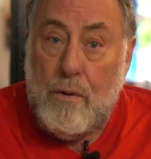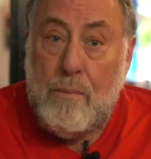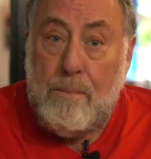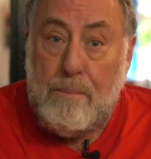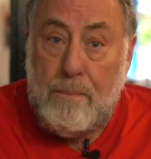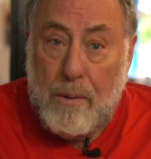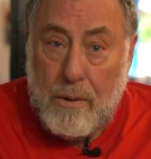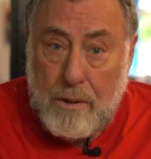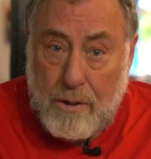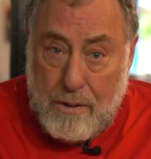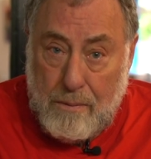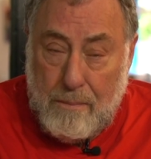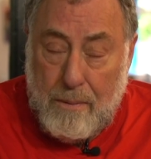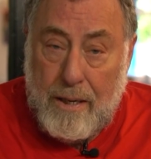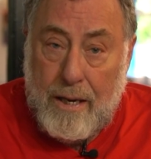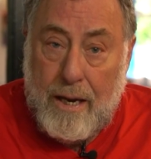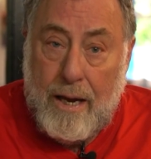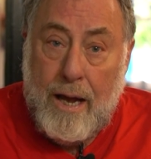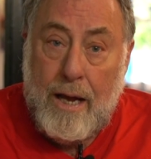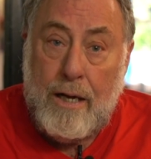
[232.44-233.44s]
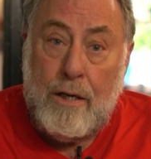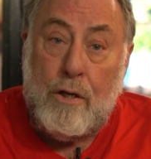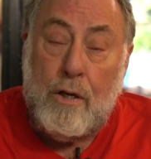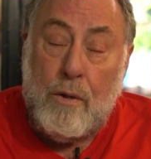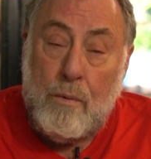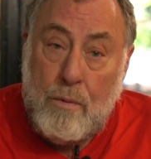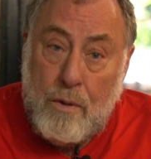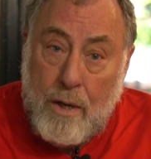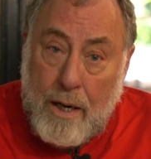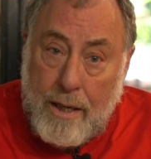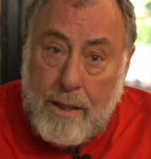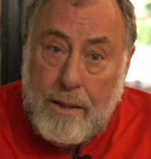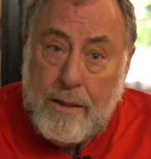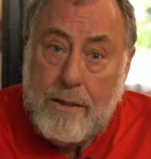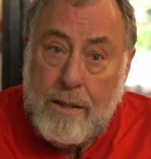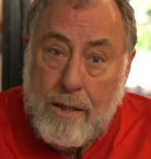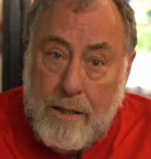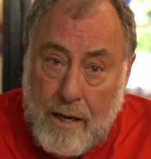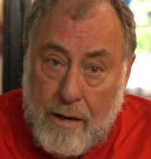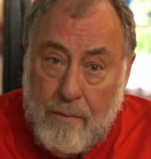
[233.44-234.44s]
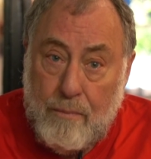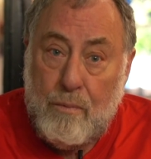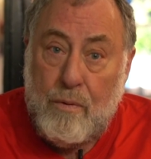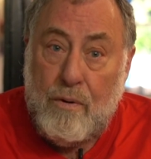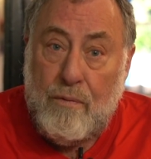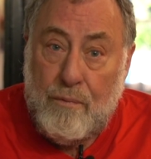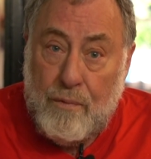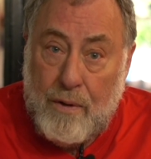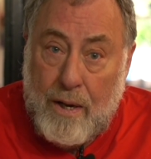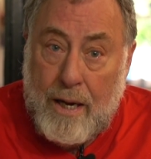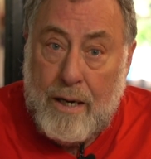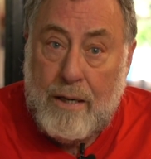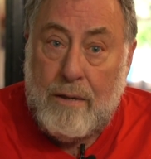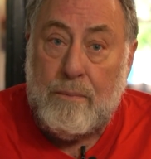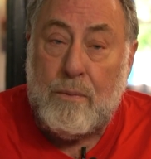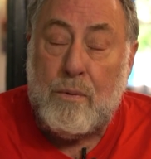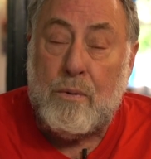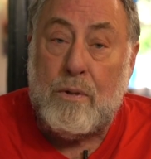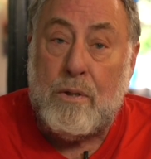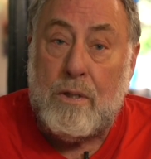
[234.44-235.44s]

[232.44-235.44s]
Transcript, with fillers: you possibly can, donate to Network for Animals